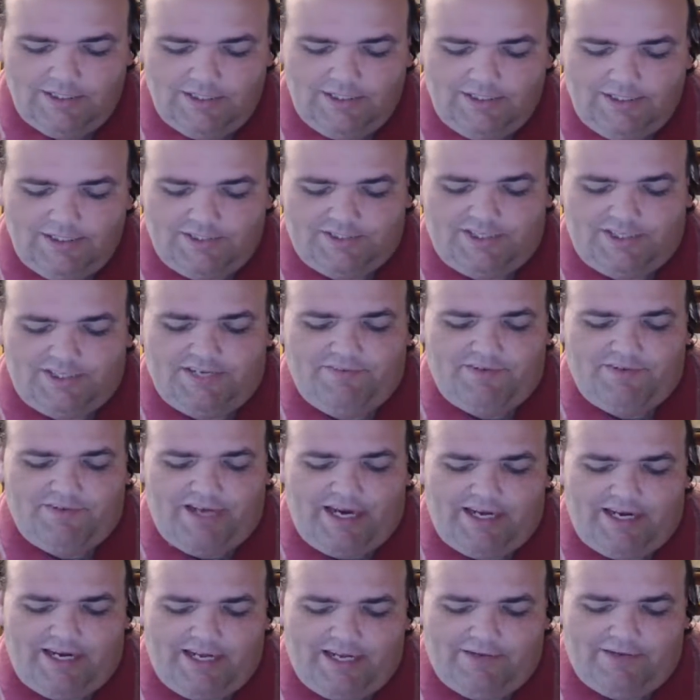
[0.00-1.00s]

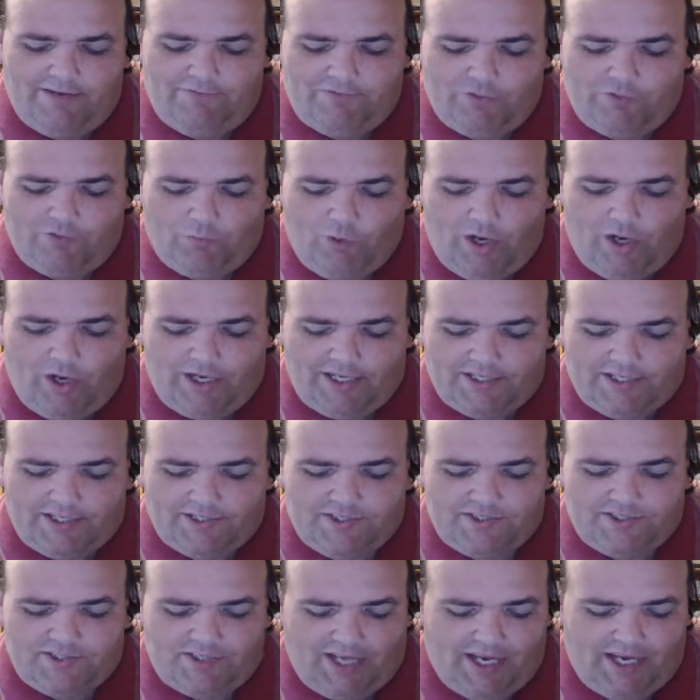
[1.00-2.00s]
Deviating from what is
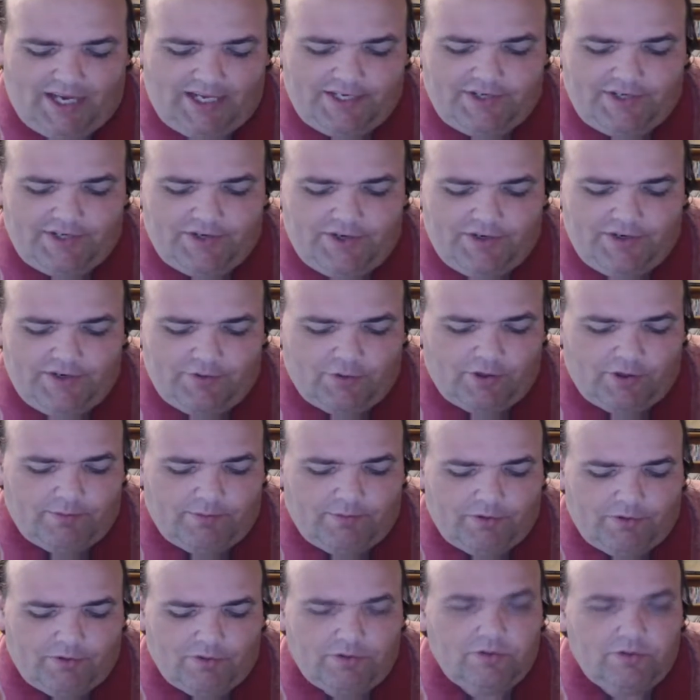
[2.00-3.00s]
standard,
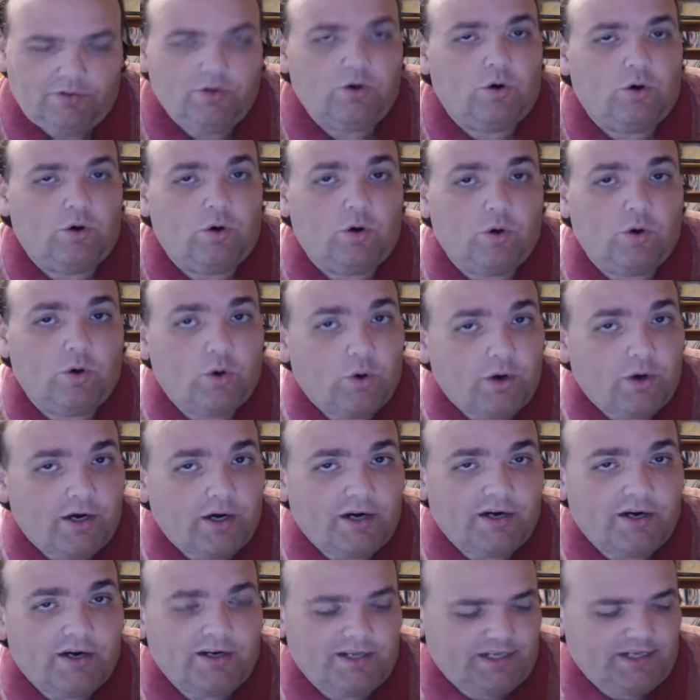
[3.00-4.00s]
normal,
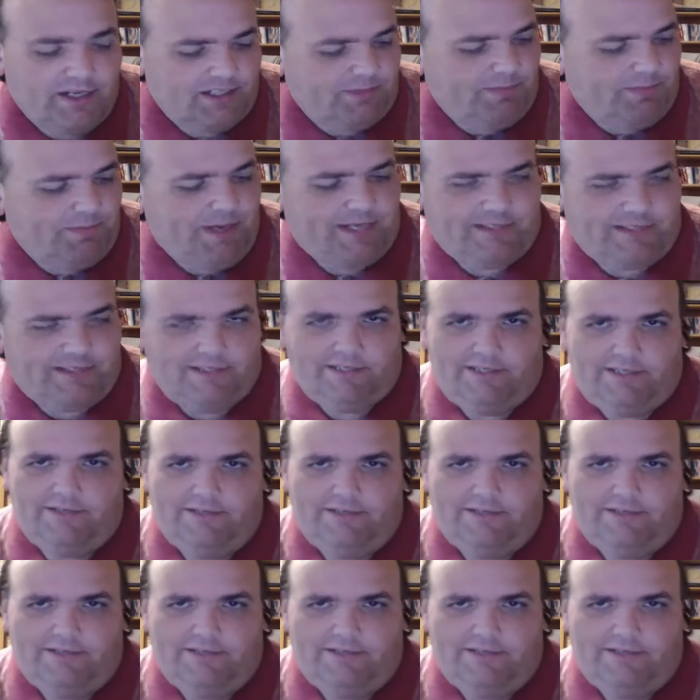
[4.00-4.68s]
or expected.